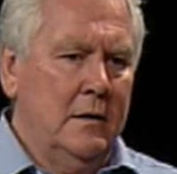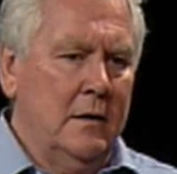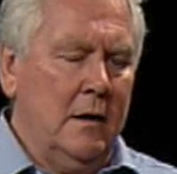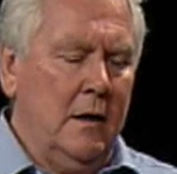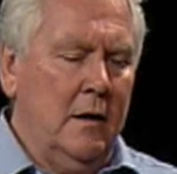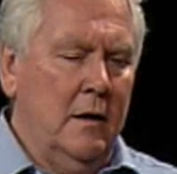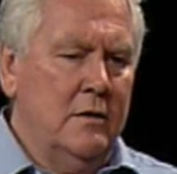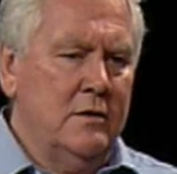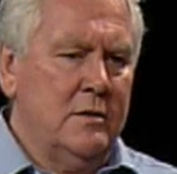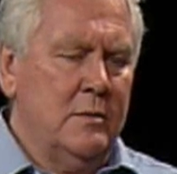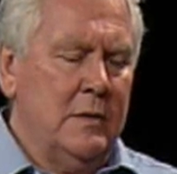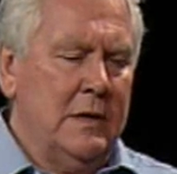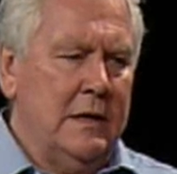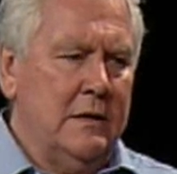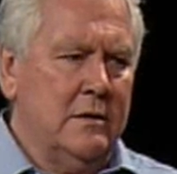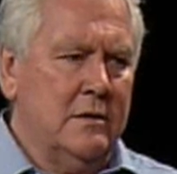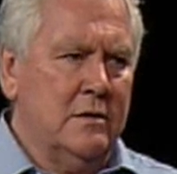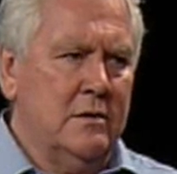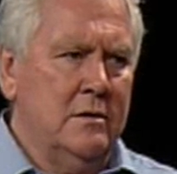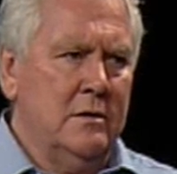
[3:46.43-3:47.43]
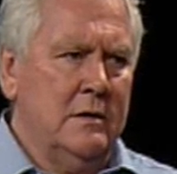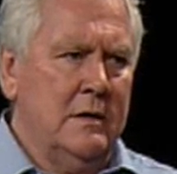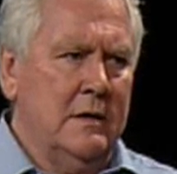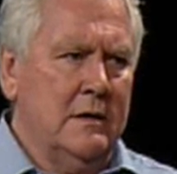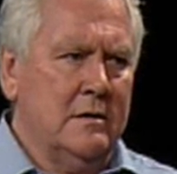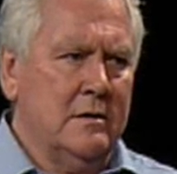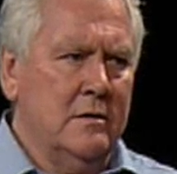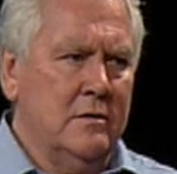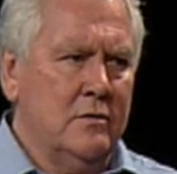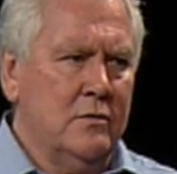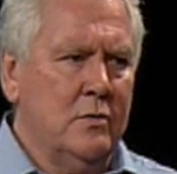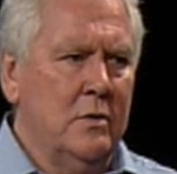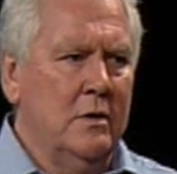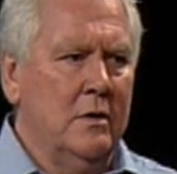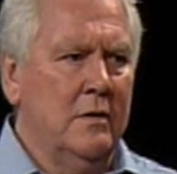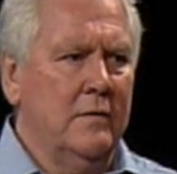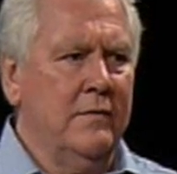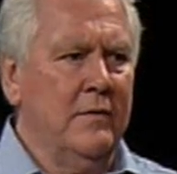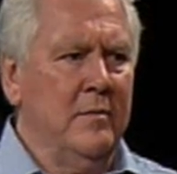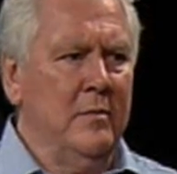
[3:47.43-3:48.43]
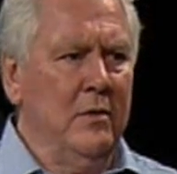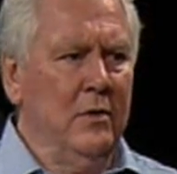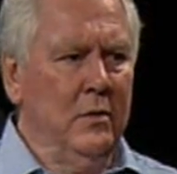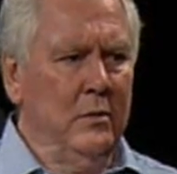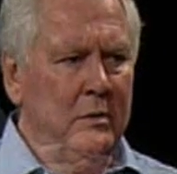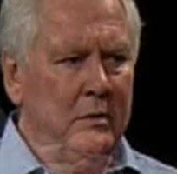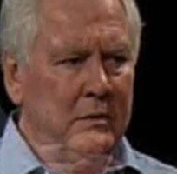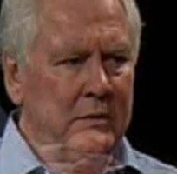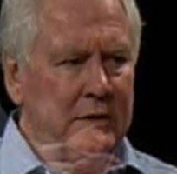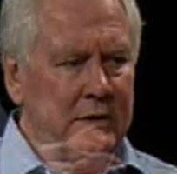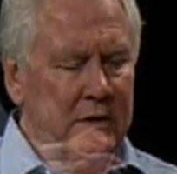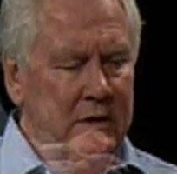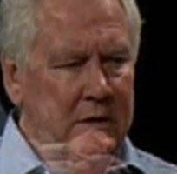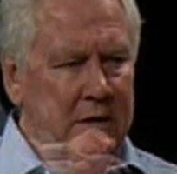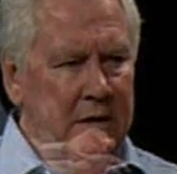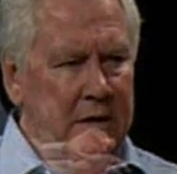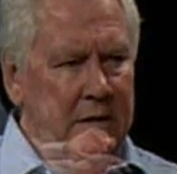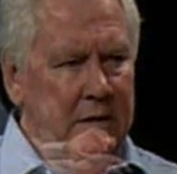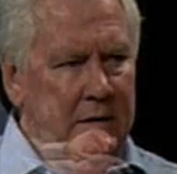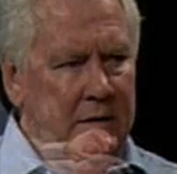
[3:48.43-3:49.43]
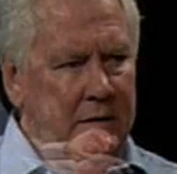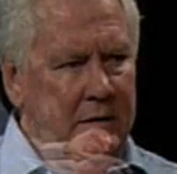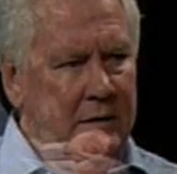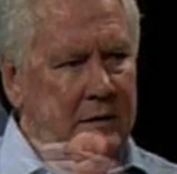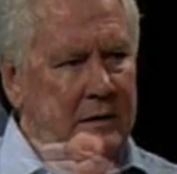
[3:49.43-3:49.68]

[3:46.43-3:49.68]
The closer we get to 2012, the more we'll see